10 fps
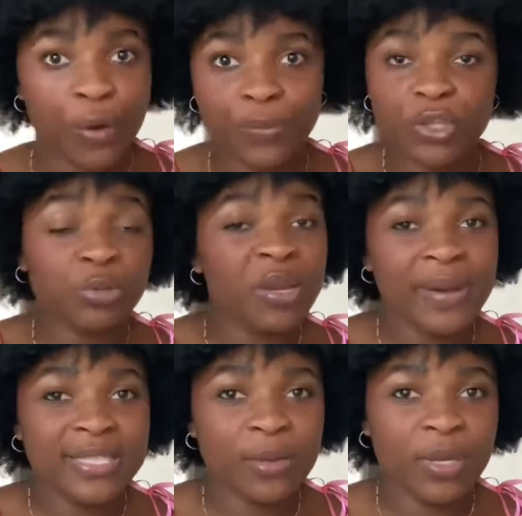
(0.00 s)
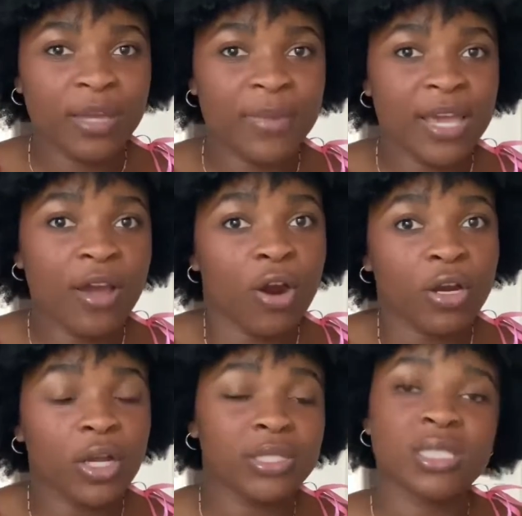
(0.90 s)
the 3 ways that we can make our
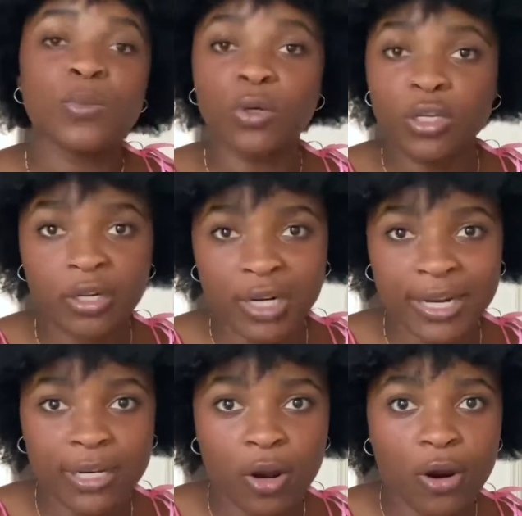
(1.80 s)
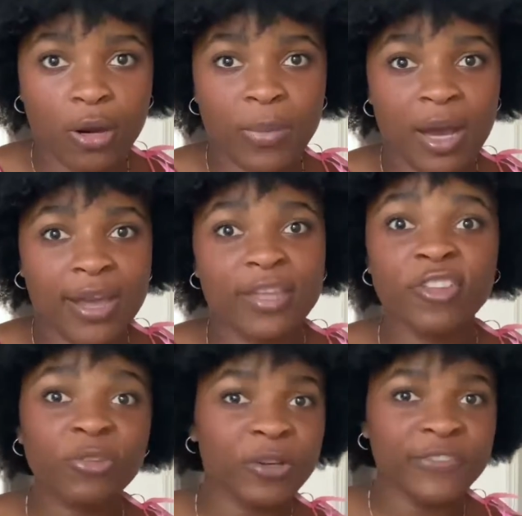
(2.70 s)
closets more green are by
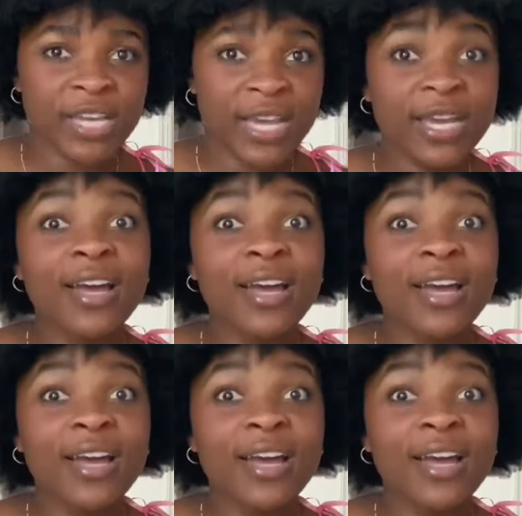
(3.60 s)
thrifting,